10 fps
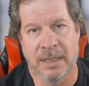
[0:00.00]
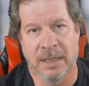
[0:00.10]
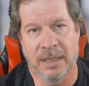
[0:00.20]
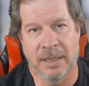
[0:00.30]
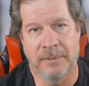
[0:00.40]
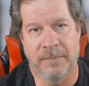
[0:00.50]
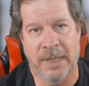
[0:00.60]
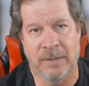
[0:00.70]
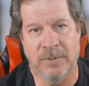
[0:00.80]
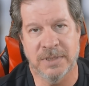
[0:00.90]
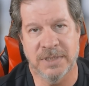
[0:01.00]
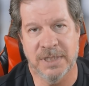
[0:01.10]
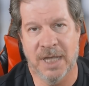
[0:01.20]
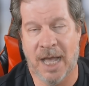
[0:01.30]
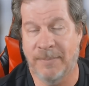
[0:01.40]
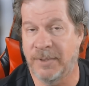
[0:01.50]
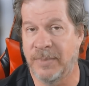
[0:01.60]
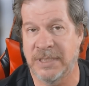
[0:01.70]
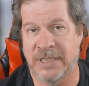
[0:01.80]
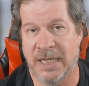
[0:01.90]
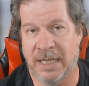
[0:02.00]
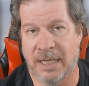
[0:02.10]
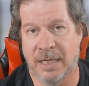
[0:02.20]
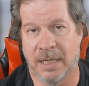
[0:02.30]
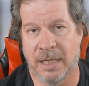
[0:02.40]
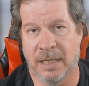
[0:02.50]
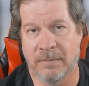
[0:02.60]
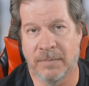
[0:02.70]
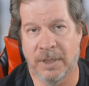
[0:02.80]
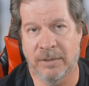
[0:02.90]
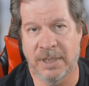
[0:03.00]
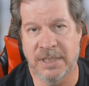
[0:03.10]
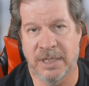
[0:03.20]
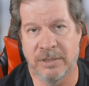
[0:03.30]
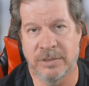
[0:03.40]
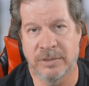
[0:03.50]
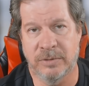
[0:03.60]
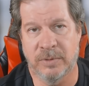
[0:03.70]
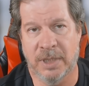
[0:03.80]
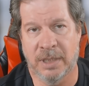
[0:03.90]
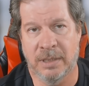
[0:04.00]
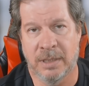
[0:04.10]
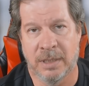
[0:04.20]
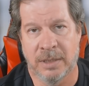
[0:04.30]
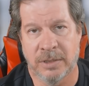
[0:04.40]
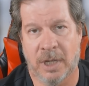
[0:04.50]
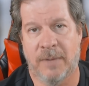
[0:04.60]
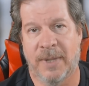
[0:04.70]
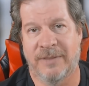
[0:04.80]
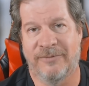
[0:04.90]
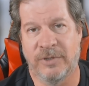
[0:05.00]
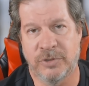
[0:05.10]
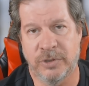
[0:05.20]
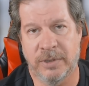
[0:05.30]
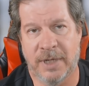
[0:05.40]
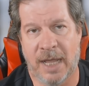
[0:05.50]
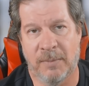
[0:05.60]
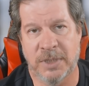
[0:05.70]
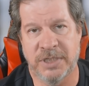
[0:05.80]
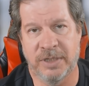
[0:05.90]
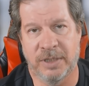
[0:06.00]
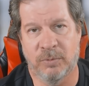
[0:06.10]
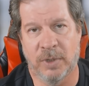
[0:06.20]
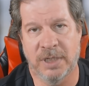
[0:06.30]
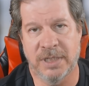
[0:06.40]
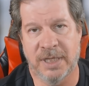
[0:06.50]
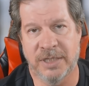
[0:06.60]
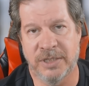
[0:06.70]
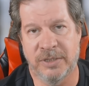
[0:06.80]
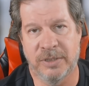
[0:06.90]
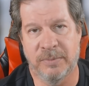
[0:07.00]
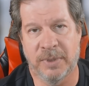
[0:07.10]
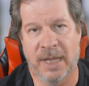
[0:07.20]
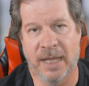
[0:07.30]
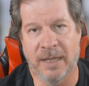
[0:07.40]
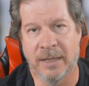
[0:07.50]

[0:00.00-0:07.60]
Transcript: He was optimistic and continued to talk about the future and how much he wanted to continue to play.